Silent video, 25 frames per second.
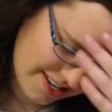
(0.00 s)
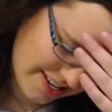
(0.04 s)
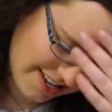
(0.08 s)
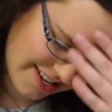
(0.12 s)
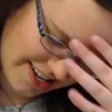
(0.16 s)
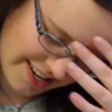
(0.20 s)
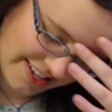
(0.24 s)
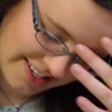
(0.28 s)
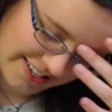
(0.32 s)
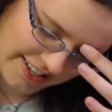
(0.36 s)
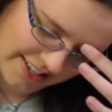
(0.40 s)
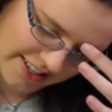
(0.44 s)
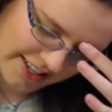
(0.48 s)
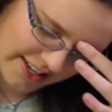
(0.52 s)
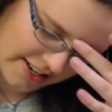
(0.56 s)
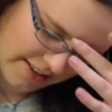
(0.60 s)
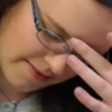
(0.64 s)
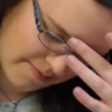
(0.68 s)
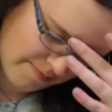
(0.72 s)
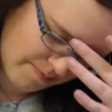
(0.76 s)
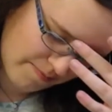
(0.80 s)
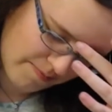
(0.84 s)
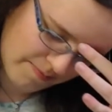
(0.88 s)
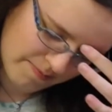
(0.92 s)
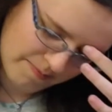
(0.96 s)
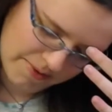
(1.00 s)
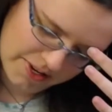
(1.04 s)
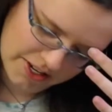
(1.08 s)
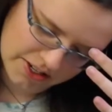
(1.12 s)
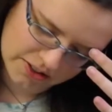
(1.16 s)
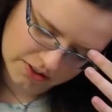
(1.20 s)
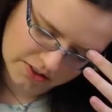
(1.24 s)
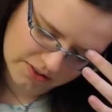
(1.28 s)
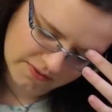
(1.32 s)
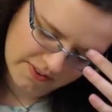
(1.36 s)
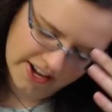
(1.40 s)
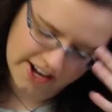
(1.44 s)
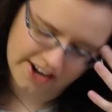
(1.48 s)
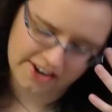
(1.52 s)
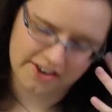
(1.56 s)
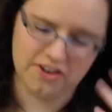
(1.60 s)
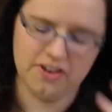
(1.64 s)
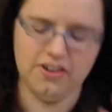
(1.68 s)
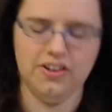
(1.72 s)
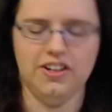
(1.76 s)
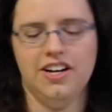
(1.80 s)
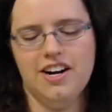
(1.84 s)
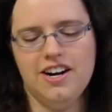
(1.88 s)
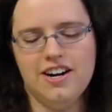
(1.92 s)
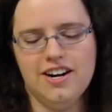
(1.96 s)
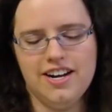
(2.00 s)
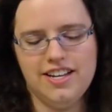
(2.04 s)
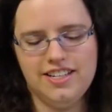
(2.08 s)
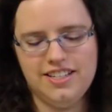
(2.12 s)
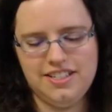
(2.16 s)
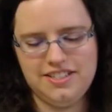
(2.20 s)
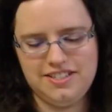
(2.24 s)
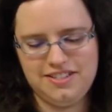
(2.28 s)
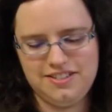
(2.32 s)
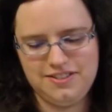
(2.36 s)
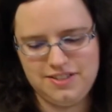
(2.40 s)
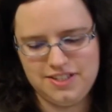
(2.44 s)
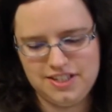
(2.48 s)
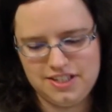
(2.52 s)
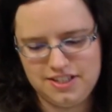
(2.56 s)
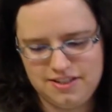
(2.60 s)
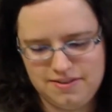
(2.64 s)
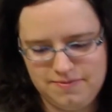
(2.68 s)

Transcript: I sound like a Beatles fangirl. All right, let's do this.